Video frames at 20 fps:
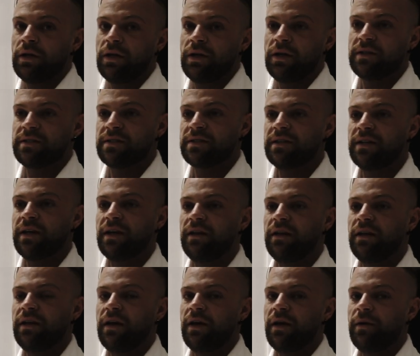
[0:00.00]
It's 9
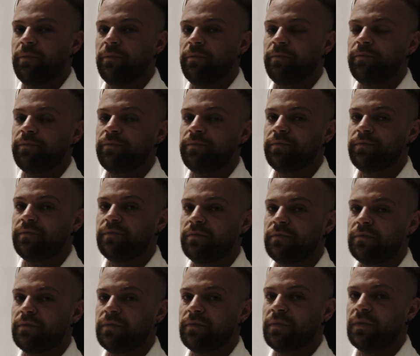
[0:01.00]
a.m.
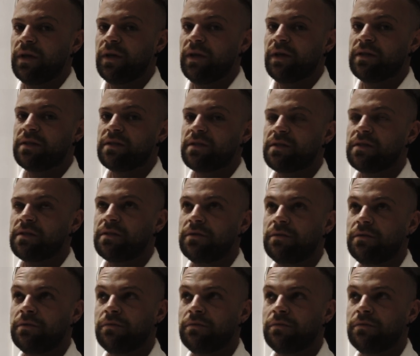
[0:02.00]
It's.